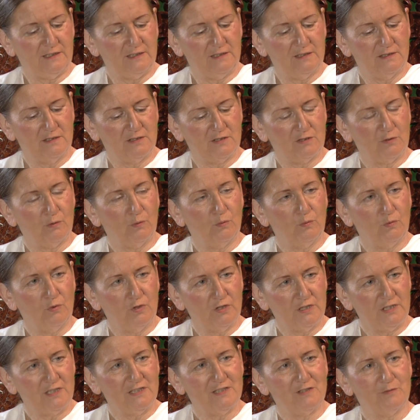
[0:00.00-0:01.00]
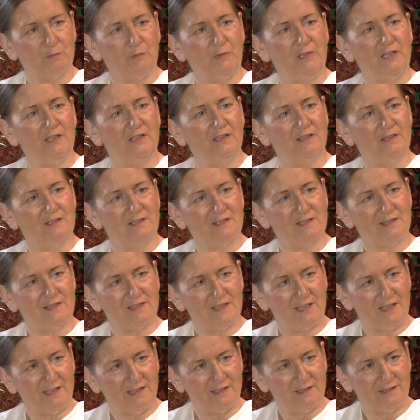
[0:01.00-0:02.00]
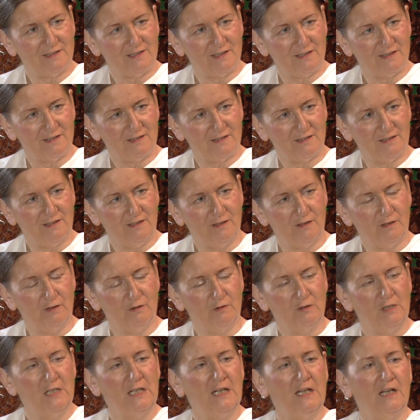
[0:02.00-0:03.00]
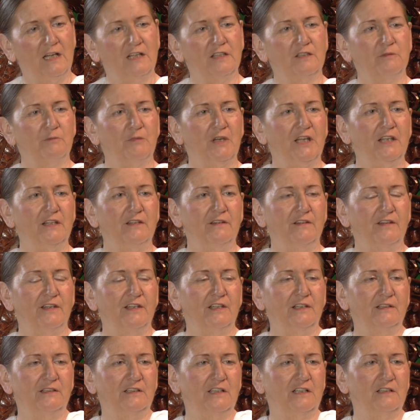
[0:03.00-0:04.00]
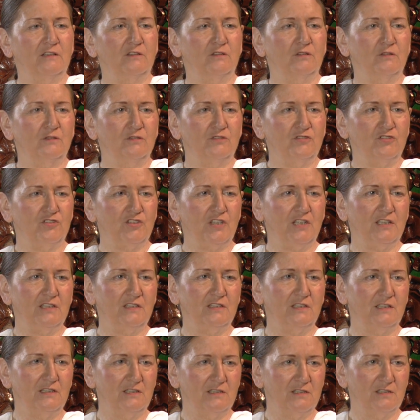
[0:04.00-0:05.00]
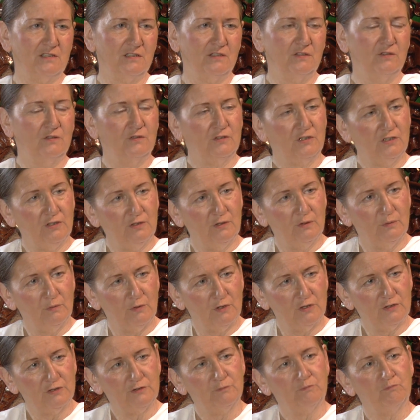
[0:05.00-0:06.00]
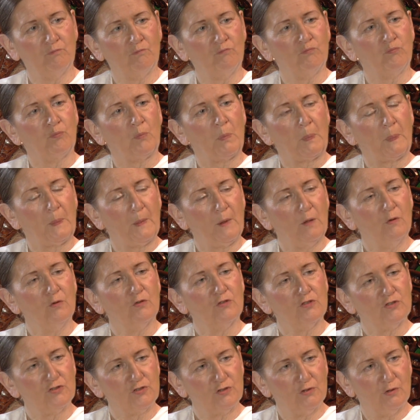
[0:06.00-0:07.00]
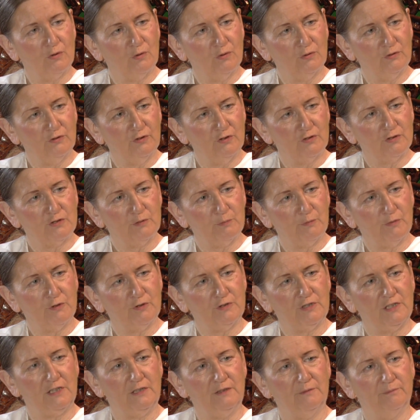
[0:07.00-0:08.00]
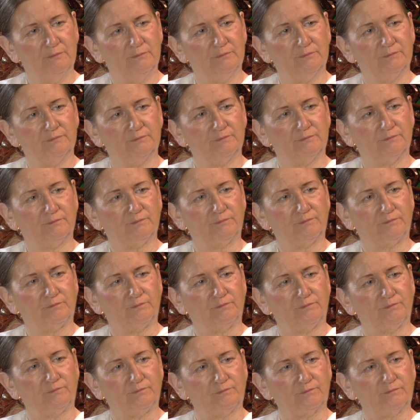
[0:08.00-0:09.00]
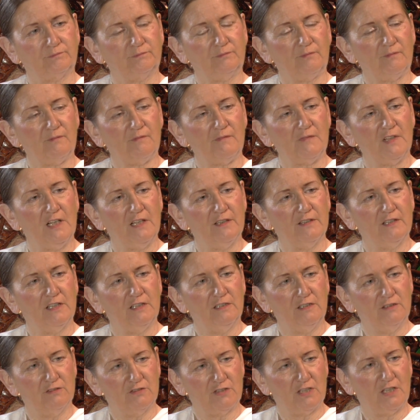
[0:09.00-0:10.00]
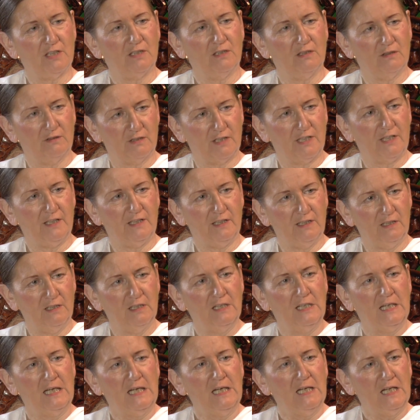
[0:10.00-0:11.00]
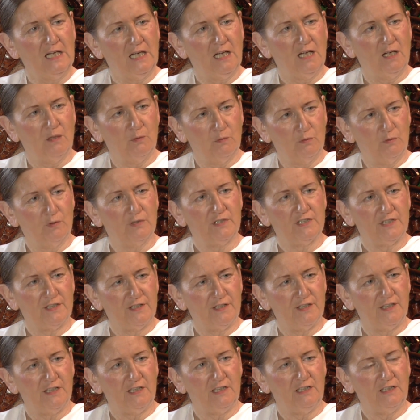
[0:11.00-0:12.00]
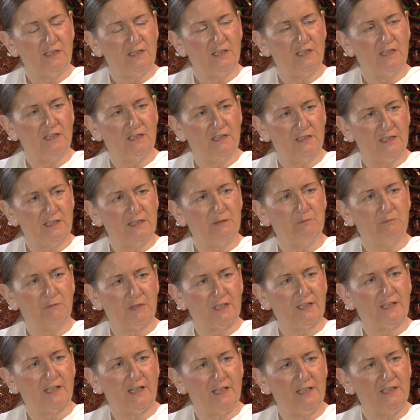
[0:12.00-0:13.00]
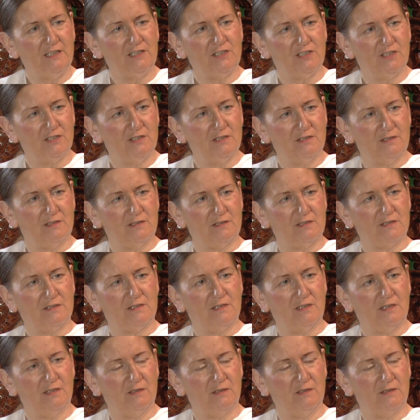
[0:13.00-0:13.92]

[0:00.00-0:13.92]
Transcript: is what is being said, And the main thing that God said is, look, you know what? You're a soul, not a body. And then you say, okay, what are the implications?